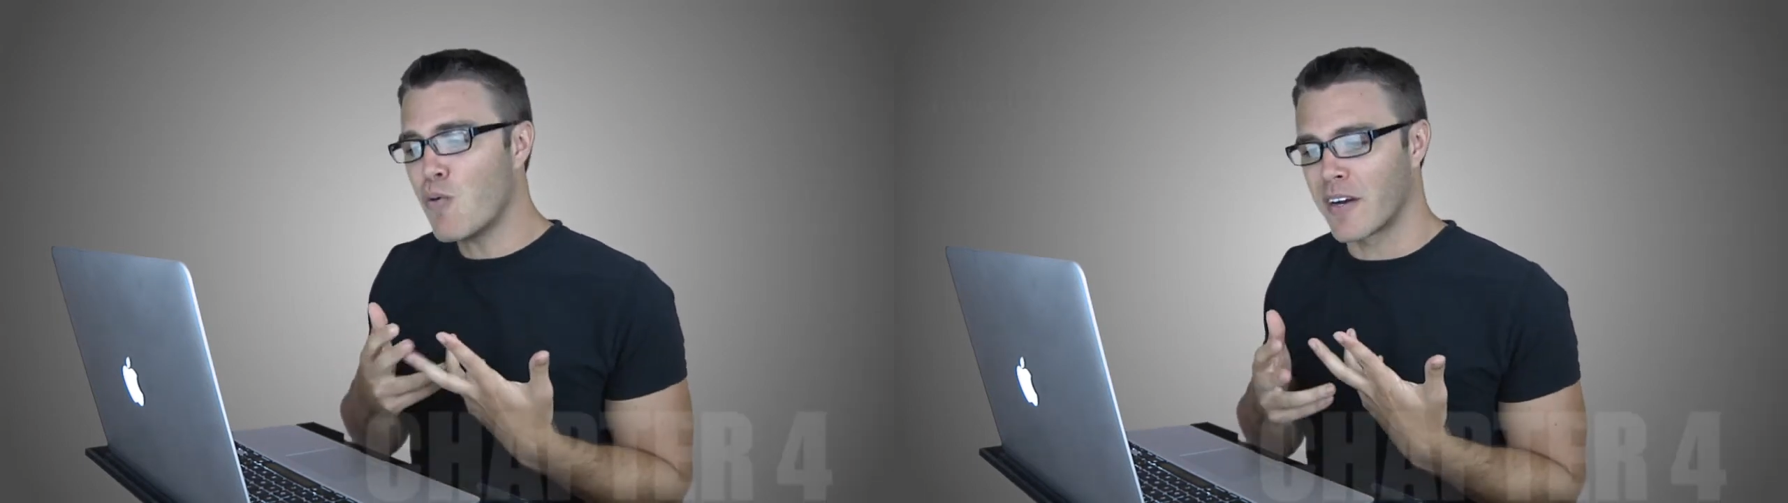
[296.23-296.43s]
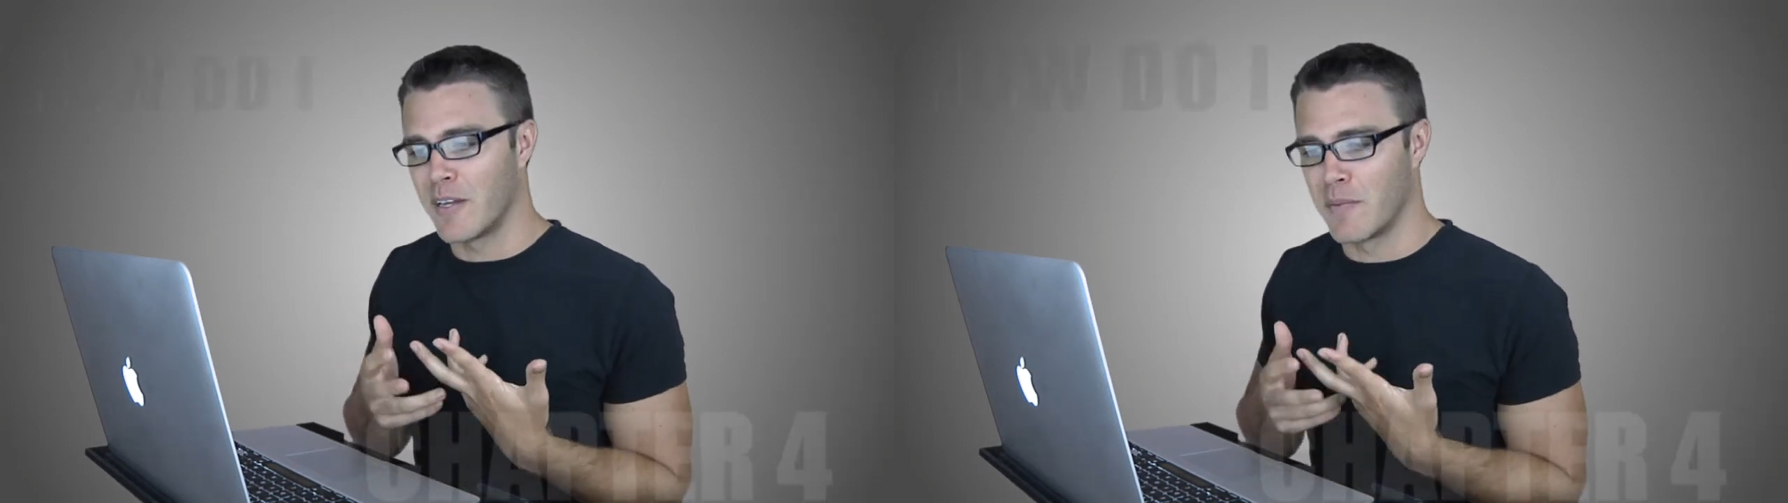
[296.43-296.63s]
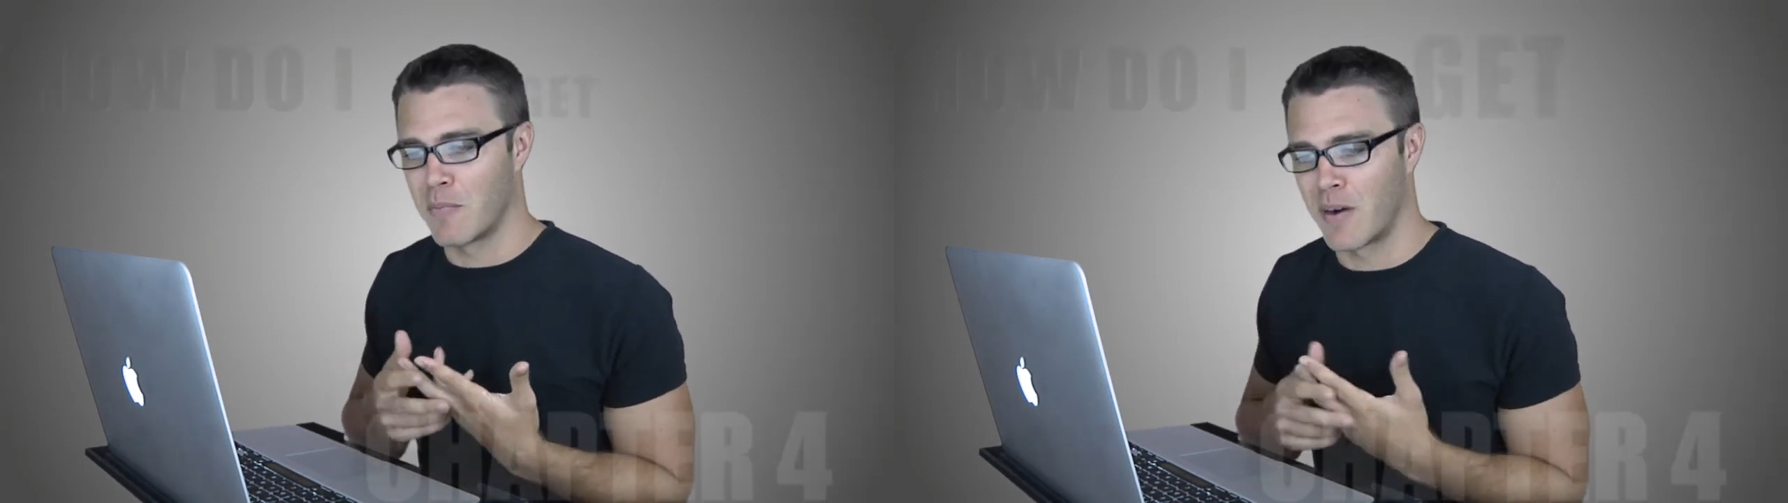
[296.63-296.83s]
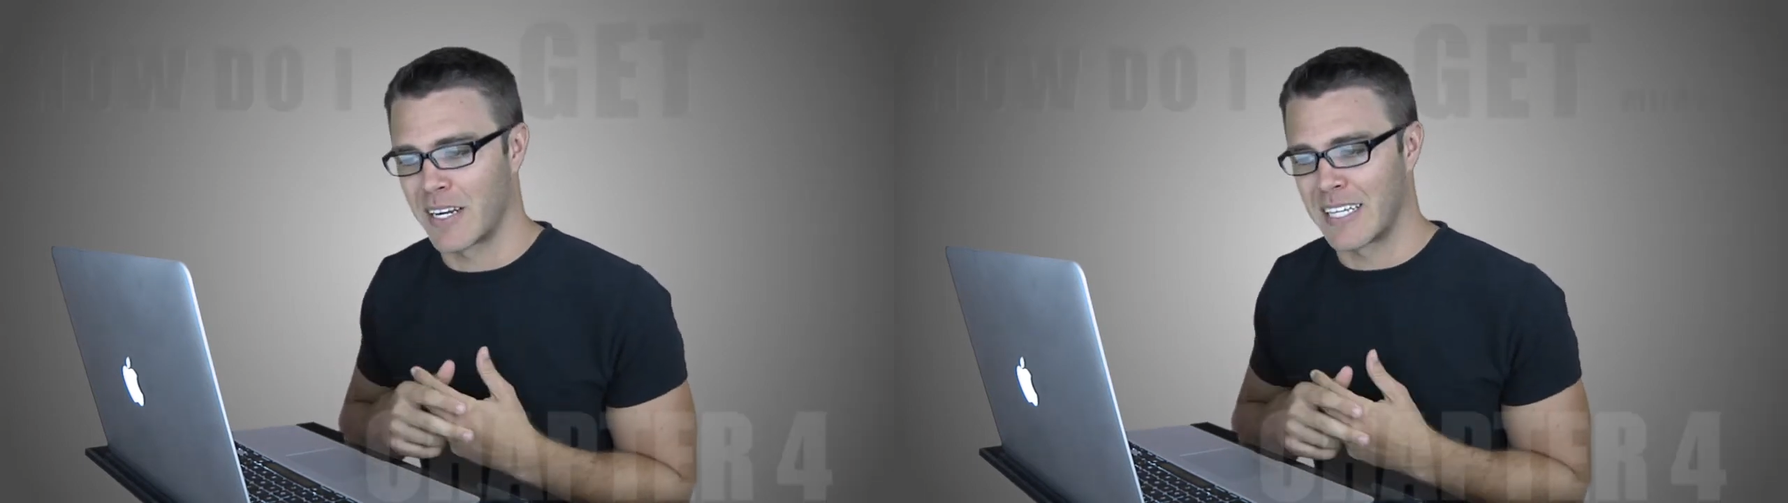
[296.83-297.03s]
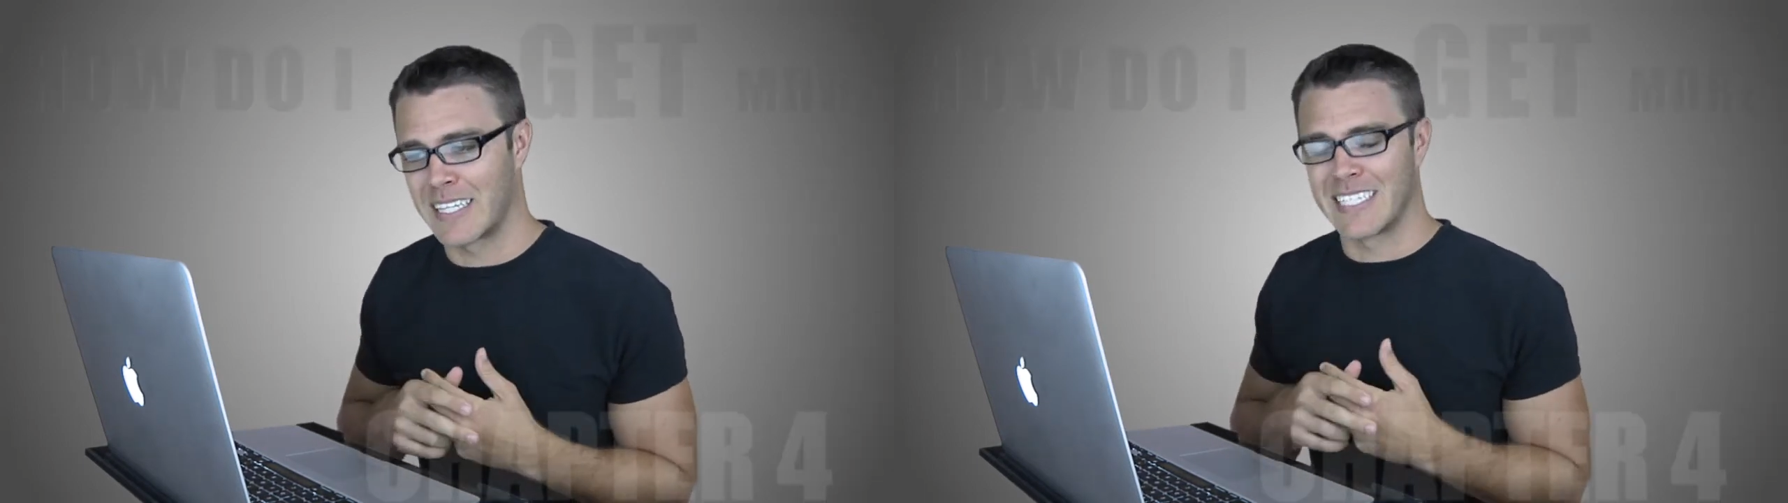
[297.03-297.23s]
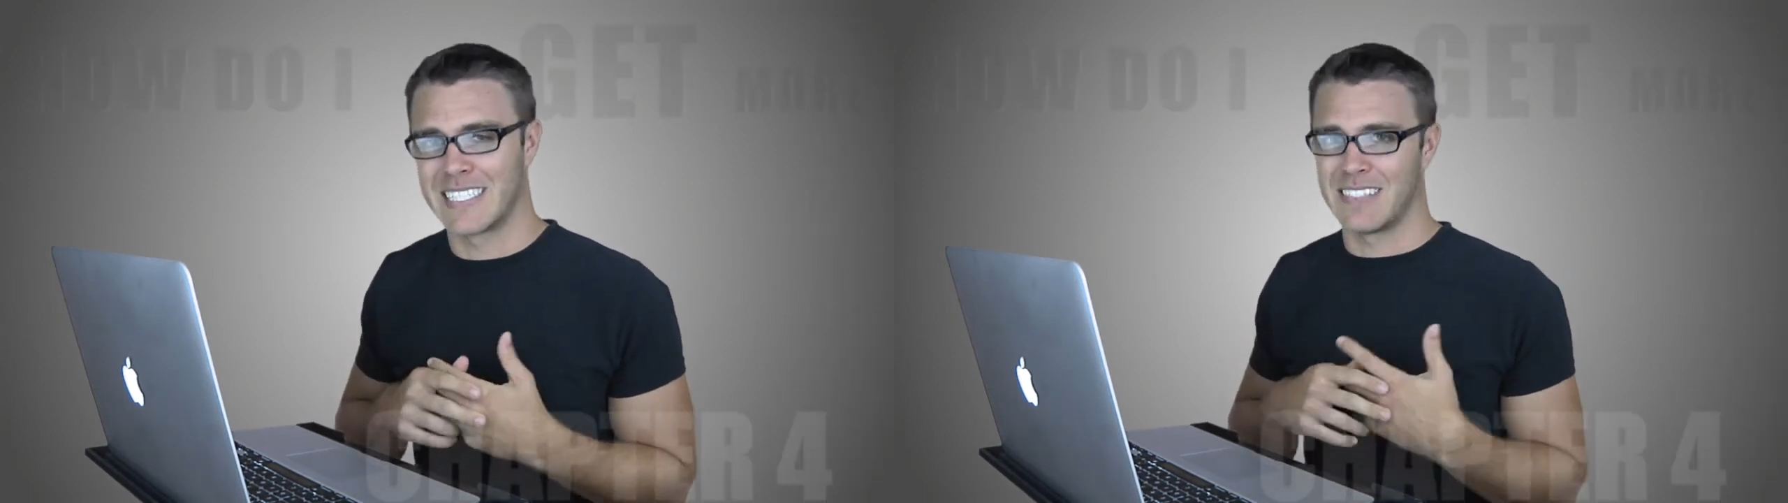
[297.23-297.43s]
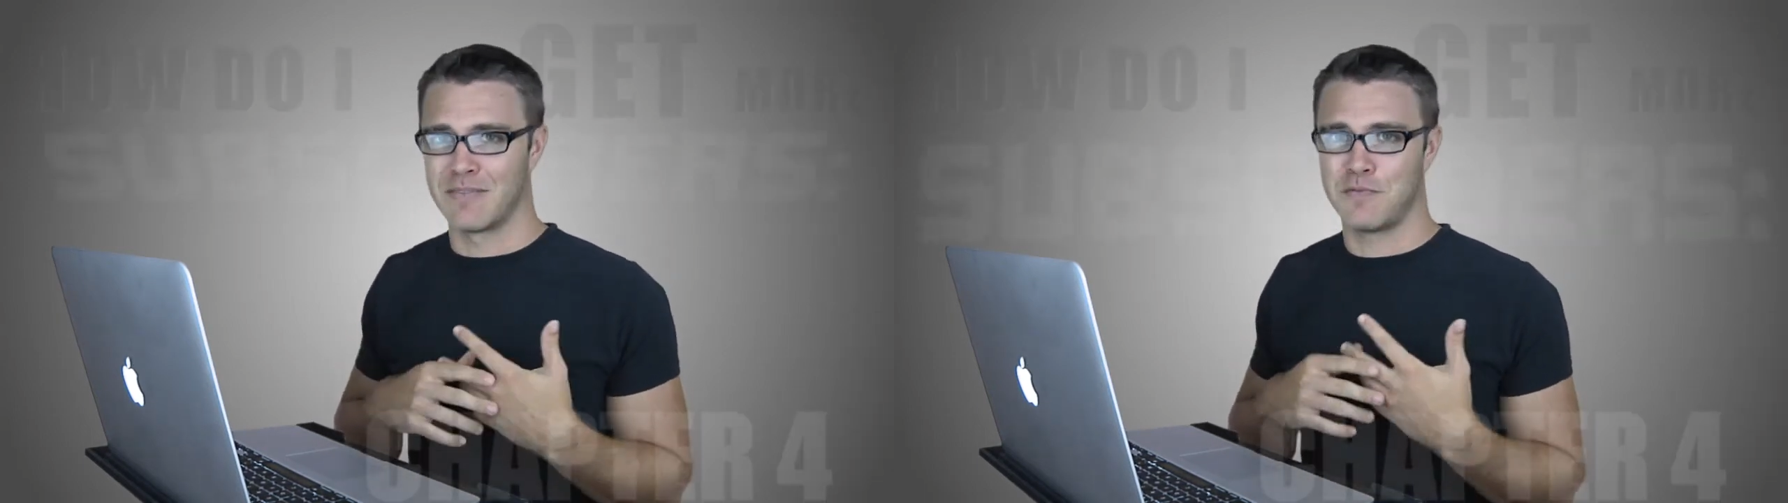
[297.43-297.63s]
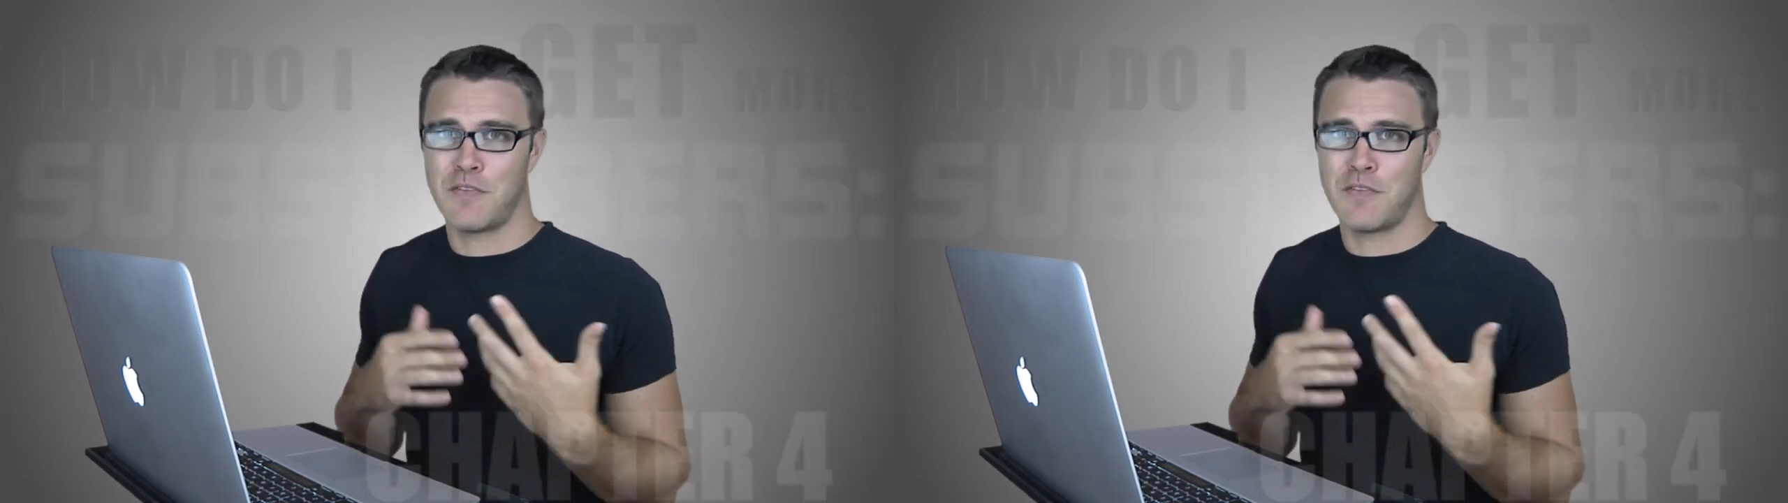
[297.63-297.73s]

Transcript: our email marketing list and